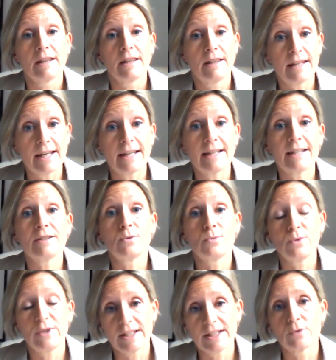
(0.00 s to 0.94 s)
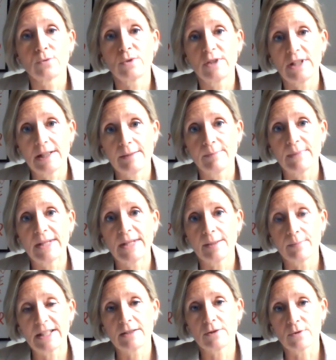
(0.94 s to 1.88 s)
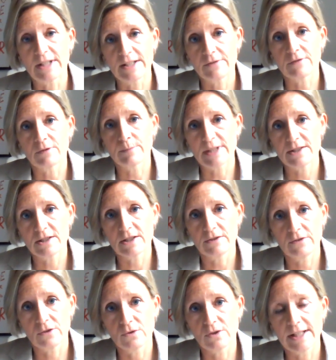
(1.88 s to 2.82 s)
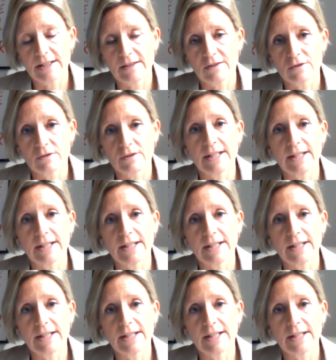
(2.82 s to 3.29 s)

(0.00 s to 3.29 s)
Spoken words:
then we can really make big transformations together.